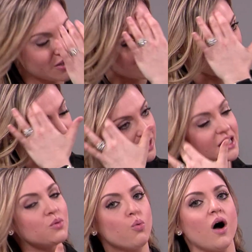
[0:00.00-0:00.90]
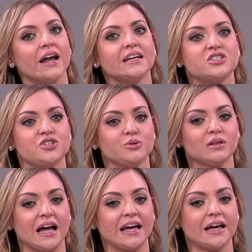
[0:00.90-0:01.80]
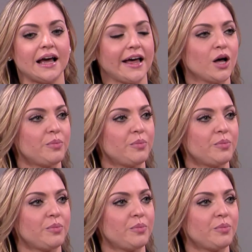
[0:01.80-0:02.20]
So I really wanted to like help